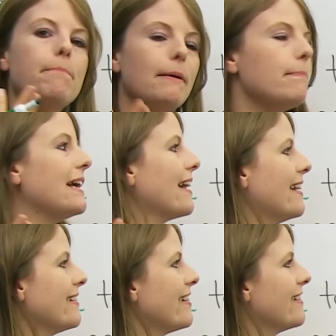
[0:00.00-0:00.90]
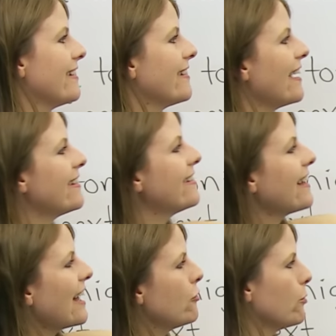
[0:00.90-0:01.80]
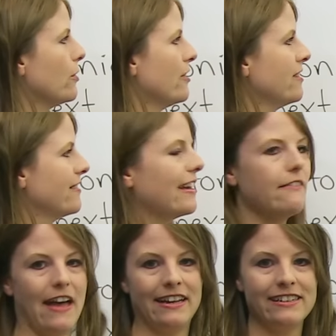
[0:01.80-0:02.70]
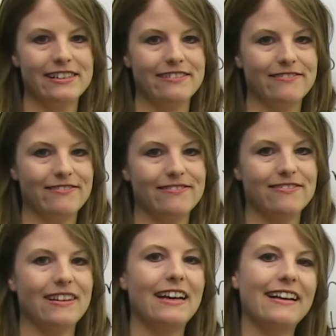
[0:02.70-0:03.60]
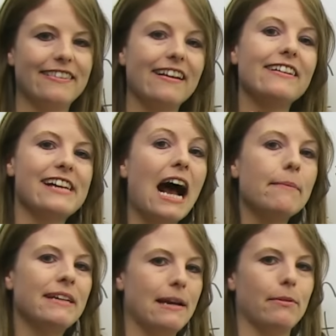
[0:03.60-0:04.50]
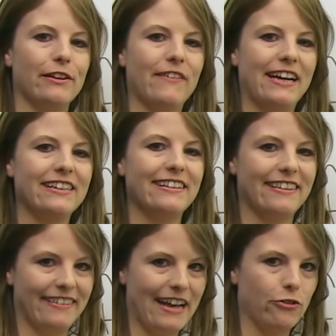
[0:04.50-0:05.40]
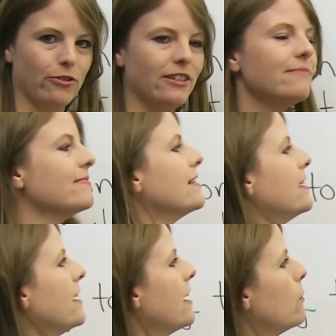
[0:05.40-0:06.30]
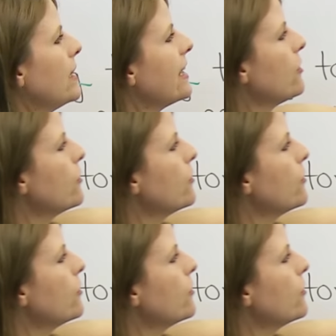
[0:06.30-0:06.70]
but because this is a schedule event, it's a timetable event, it's a schedule, we can